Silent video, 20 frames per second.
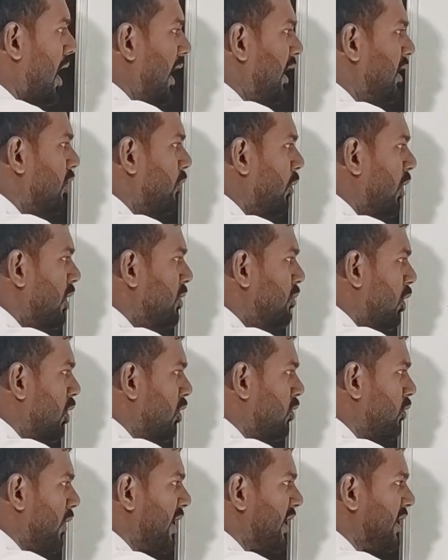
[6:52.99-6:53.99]
and one
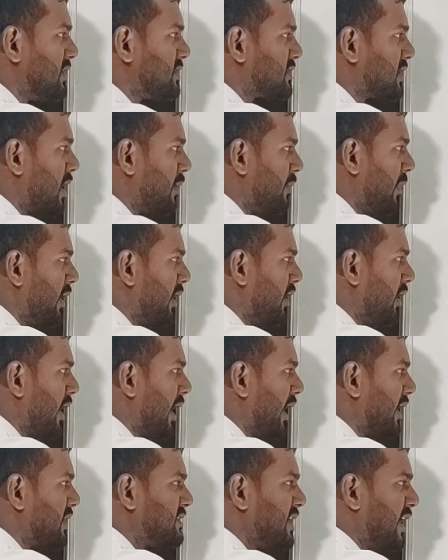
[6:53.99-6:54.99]
more wire is coming
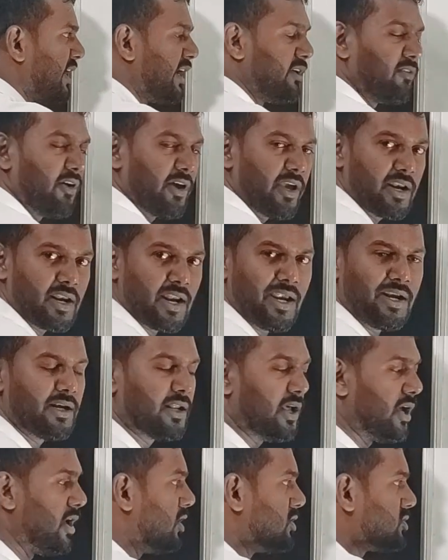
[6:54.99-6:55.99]
extended wire, right?